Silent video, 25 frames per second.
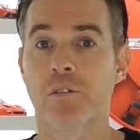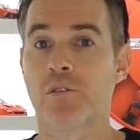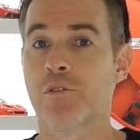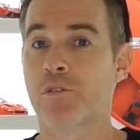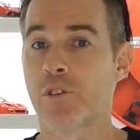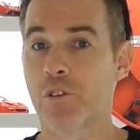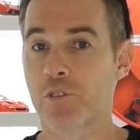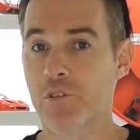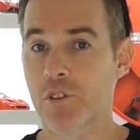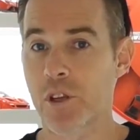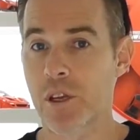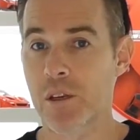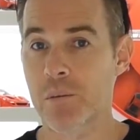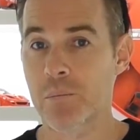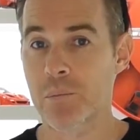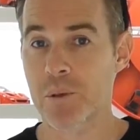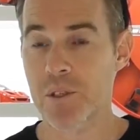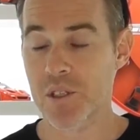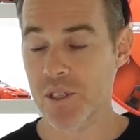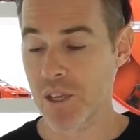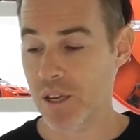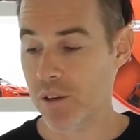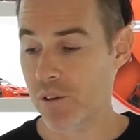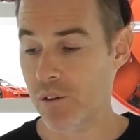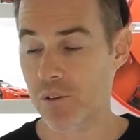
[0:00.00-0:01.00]

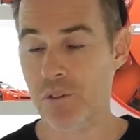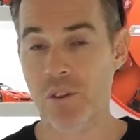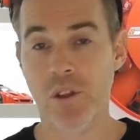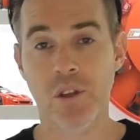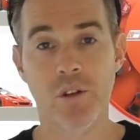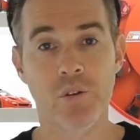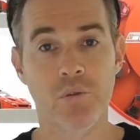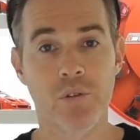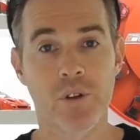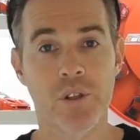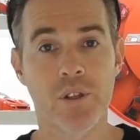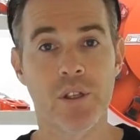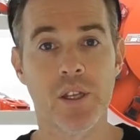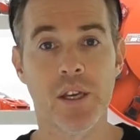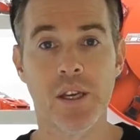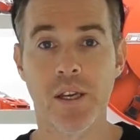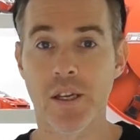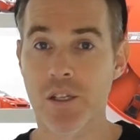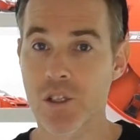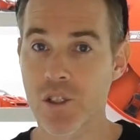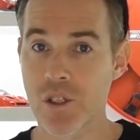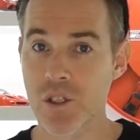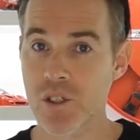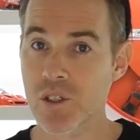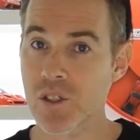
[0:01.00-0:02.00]
15% thinner in
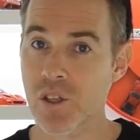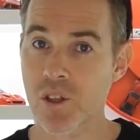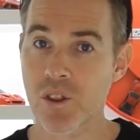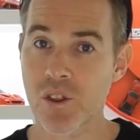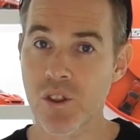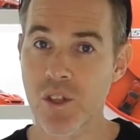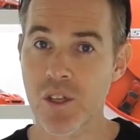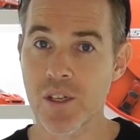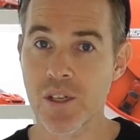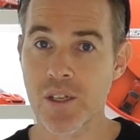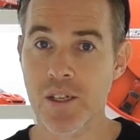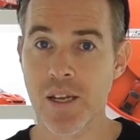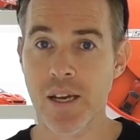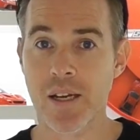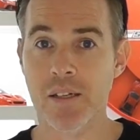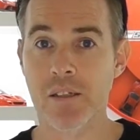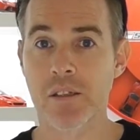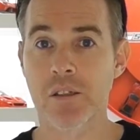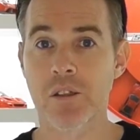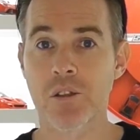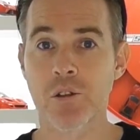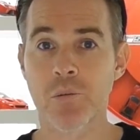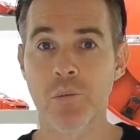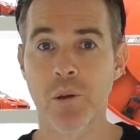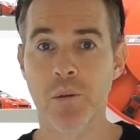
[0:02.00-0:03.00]
there just to thin it out a
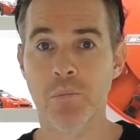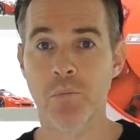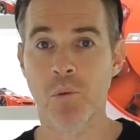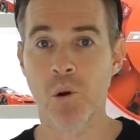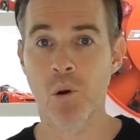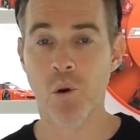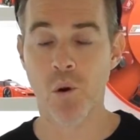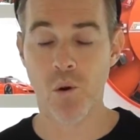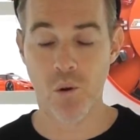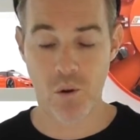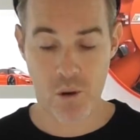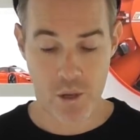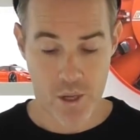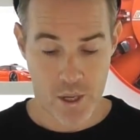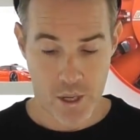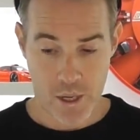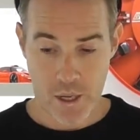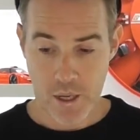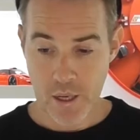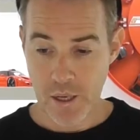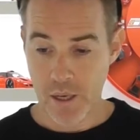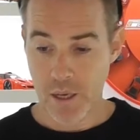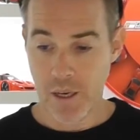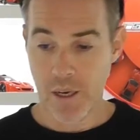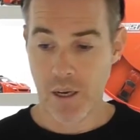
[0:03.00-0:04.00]
little bit more.
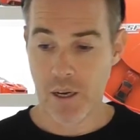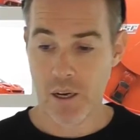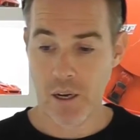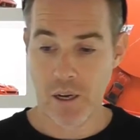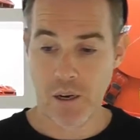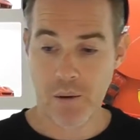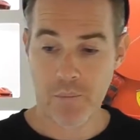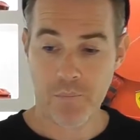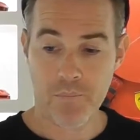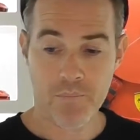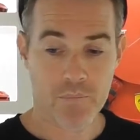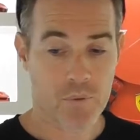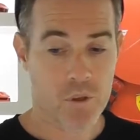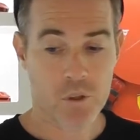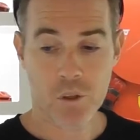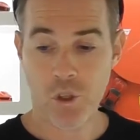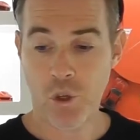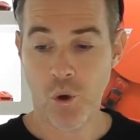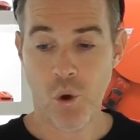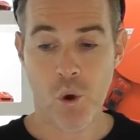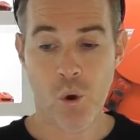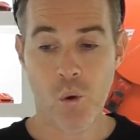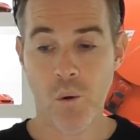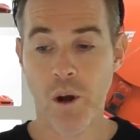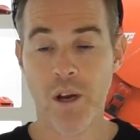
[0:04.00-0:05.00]
Um,
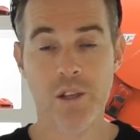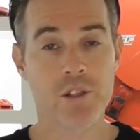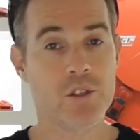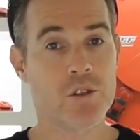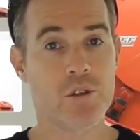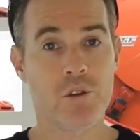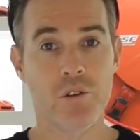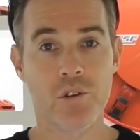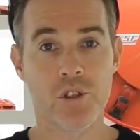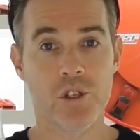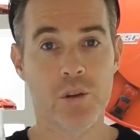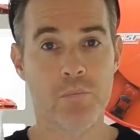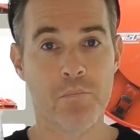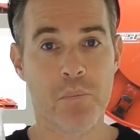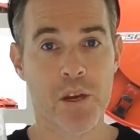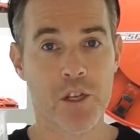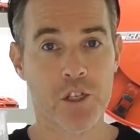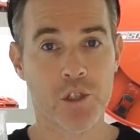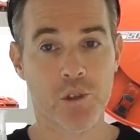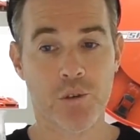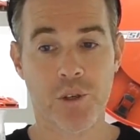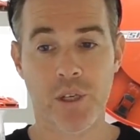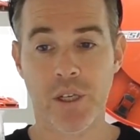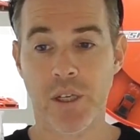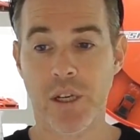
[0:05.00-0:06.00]
you always use your
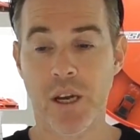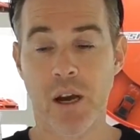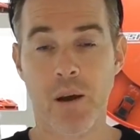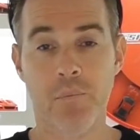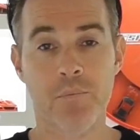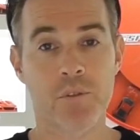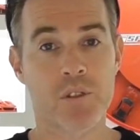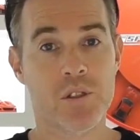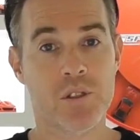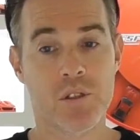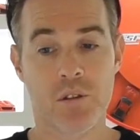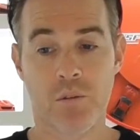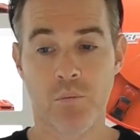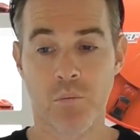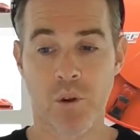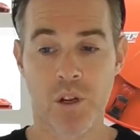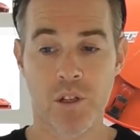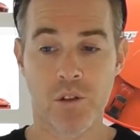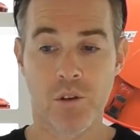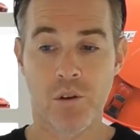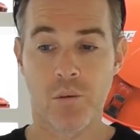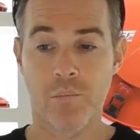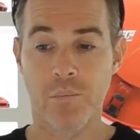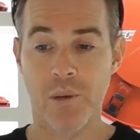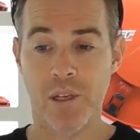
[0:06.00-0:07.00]
measuring cups
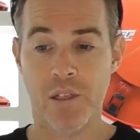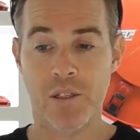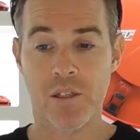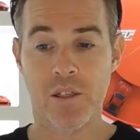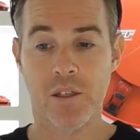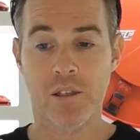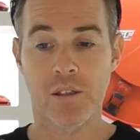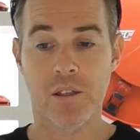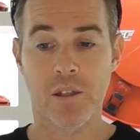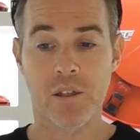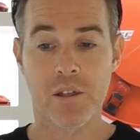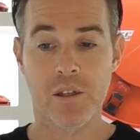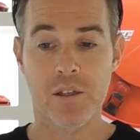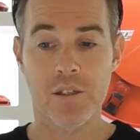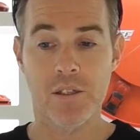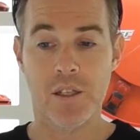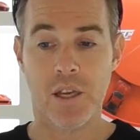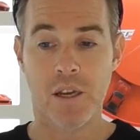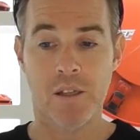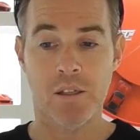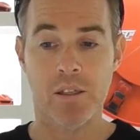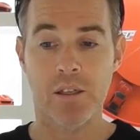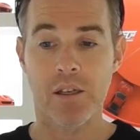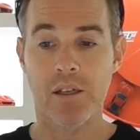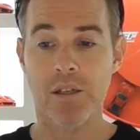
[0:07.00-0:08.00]
when you're mixing these
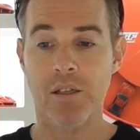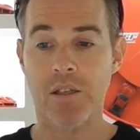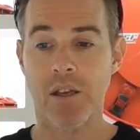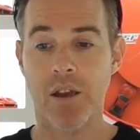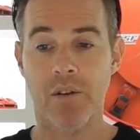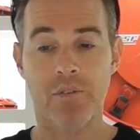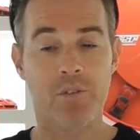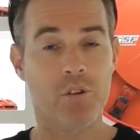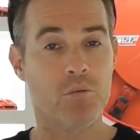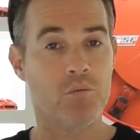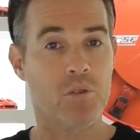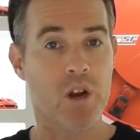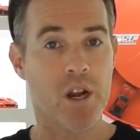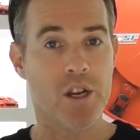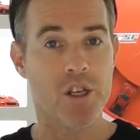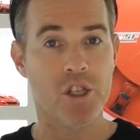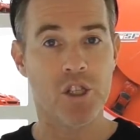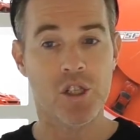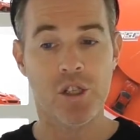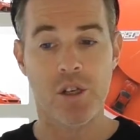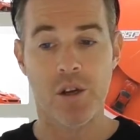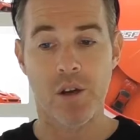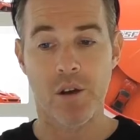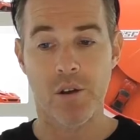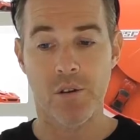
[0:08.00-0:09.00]
and these have the
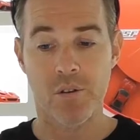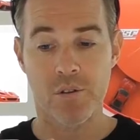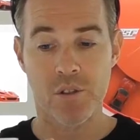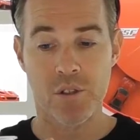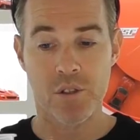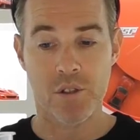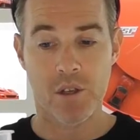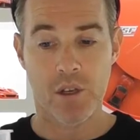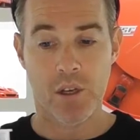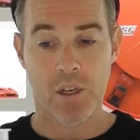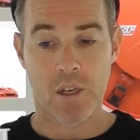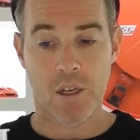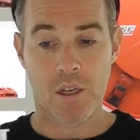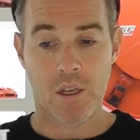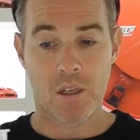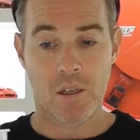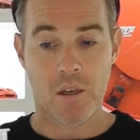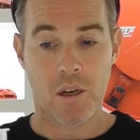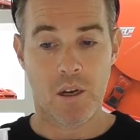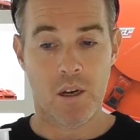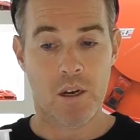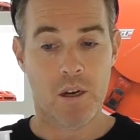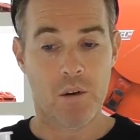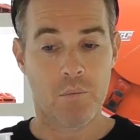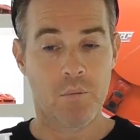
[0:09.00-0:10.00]
ratios
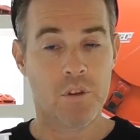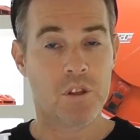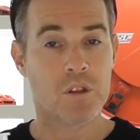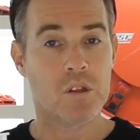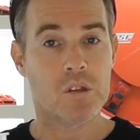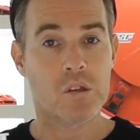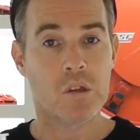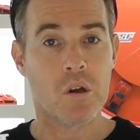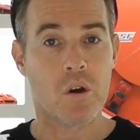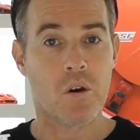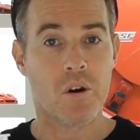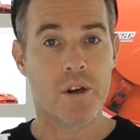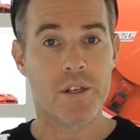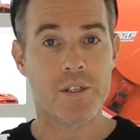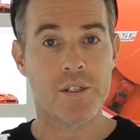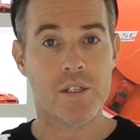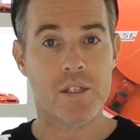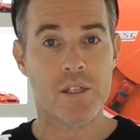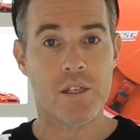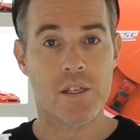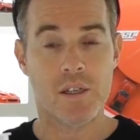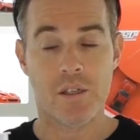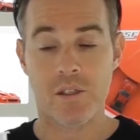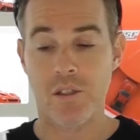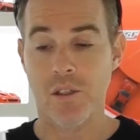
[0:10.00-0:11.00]
uh, with the lines
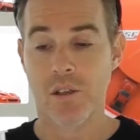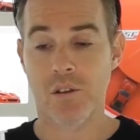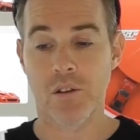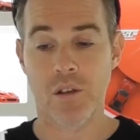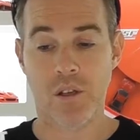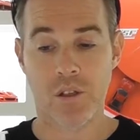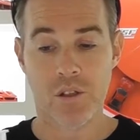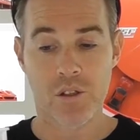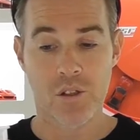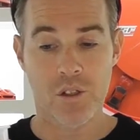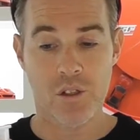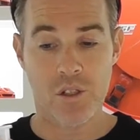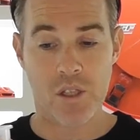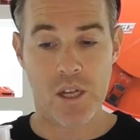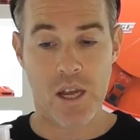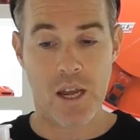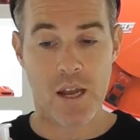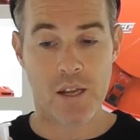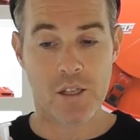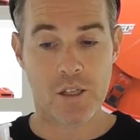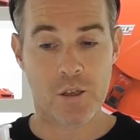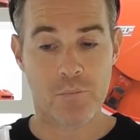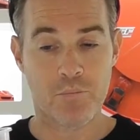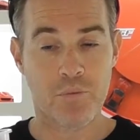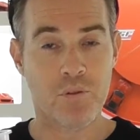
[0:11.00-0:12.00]
here. So you can just
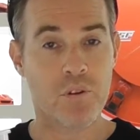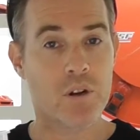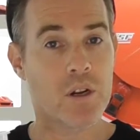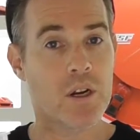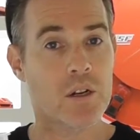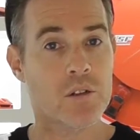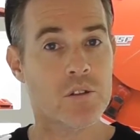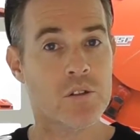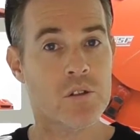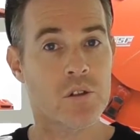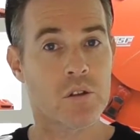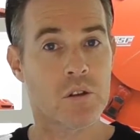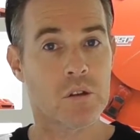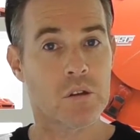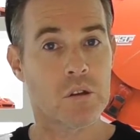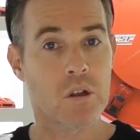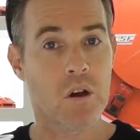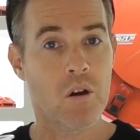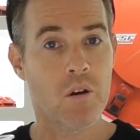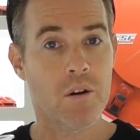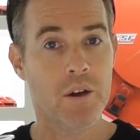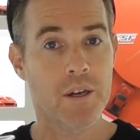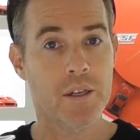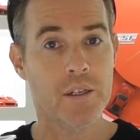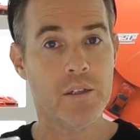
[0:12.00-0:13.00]
add your product to the
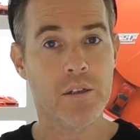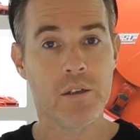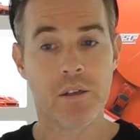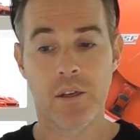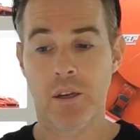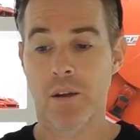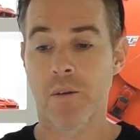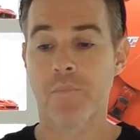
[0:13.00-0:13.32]
line,